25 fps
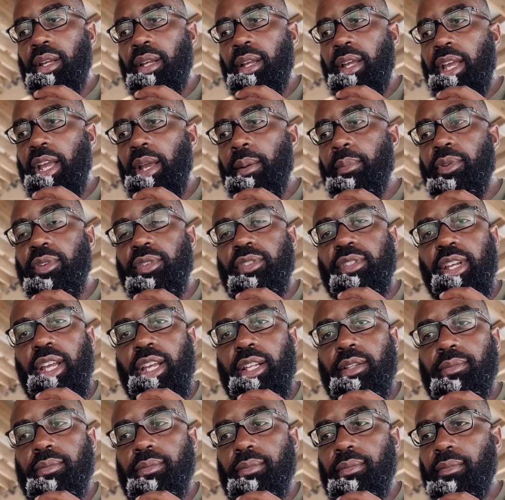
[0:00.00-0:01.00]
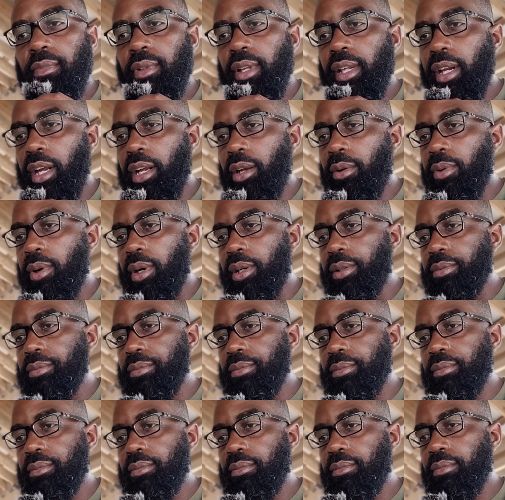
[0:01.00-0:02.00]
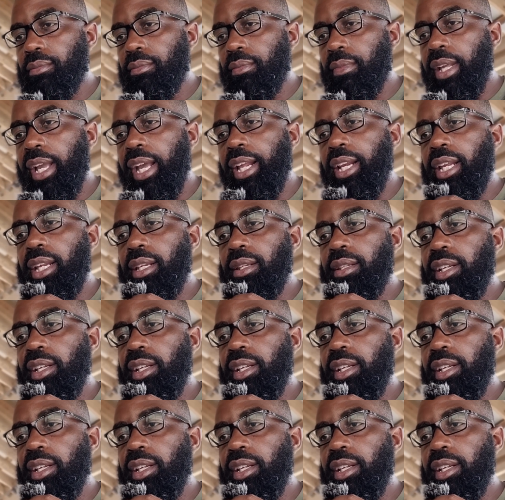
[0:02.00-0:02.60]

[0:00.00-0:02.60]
Emmer said, and I quote, any